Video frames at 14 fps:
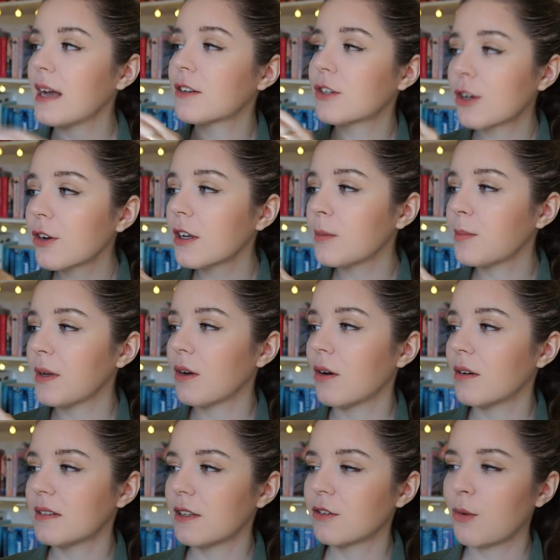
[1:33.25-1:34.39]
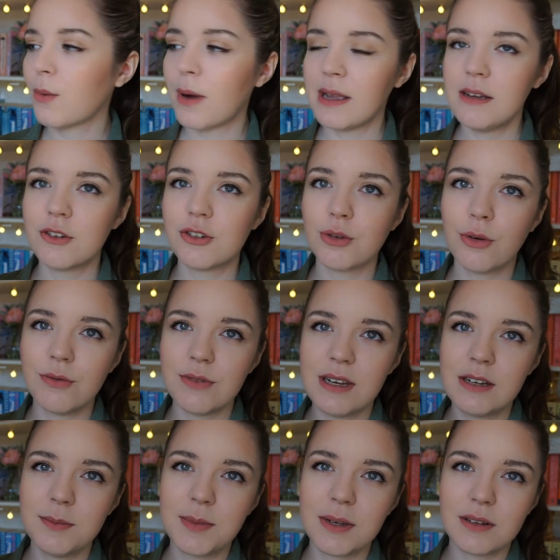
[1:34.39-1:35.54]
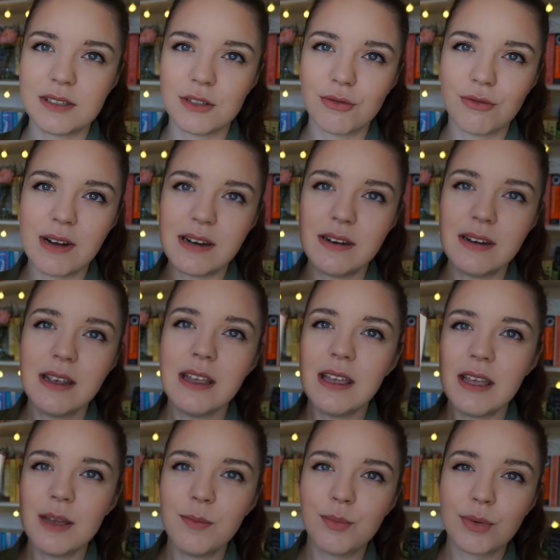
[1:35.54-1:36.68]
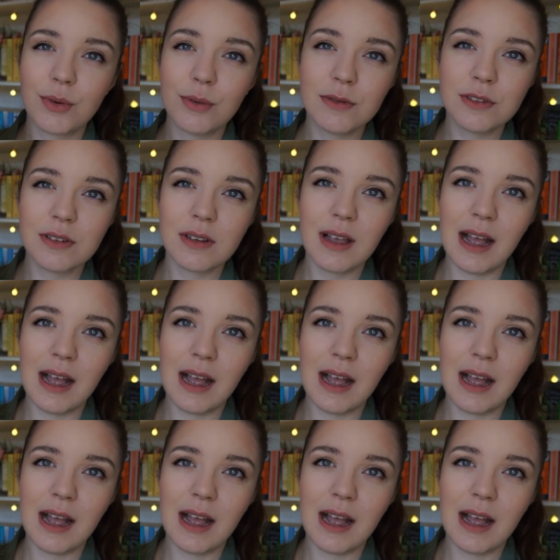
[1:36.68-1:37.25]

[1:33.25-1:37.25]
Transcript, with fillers: I took it because it's quite a short read because it's written in prose,